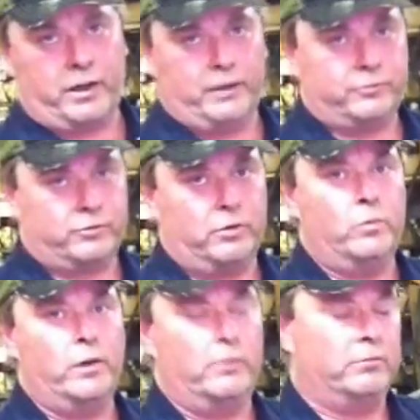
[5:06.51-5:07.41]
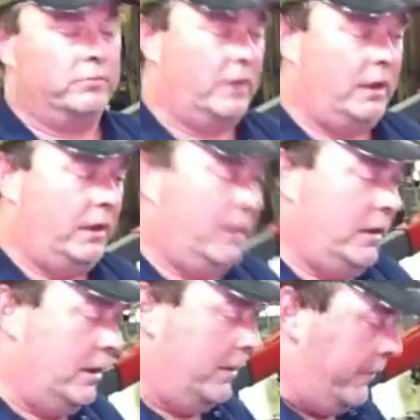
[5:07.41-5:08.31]
threaded screw will.
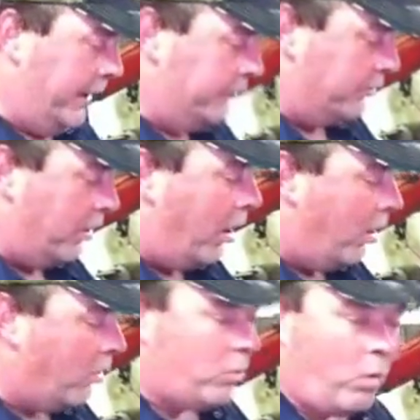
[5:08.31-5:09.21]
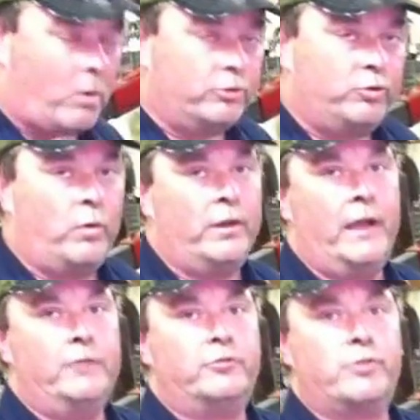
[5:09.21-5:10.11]
These are all 1/4
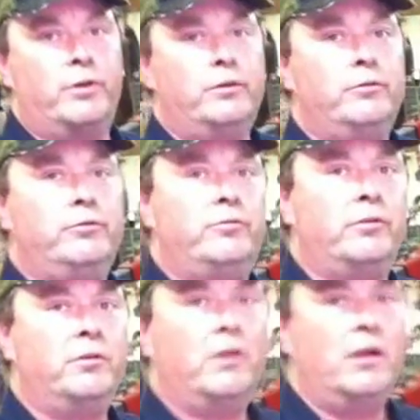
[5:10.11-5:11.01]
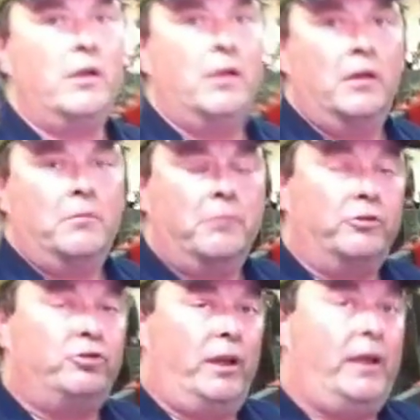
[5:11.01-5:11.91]
28 screws,
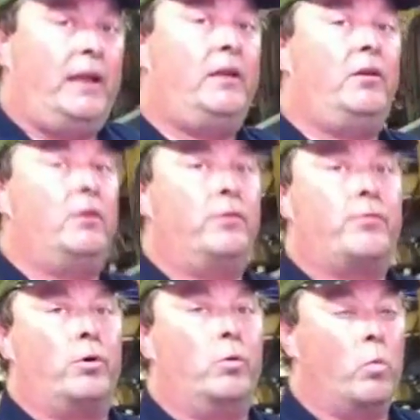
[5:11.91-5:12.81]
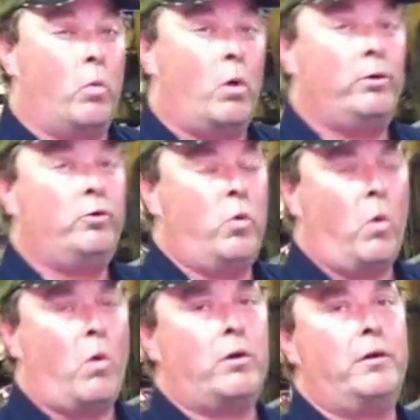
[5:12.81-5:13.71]
machined through
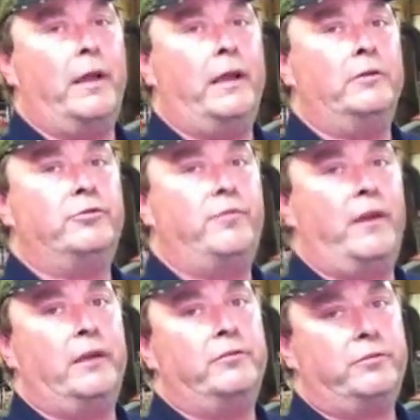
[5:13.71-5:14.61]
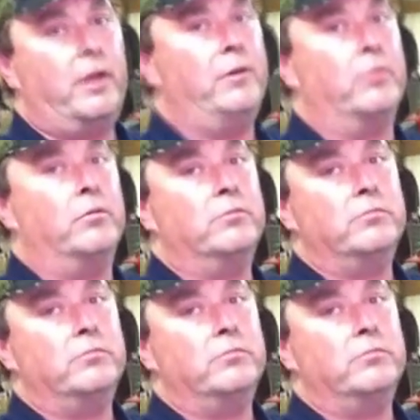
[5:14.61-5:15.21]
1/4 inch thick steel.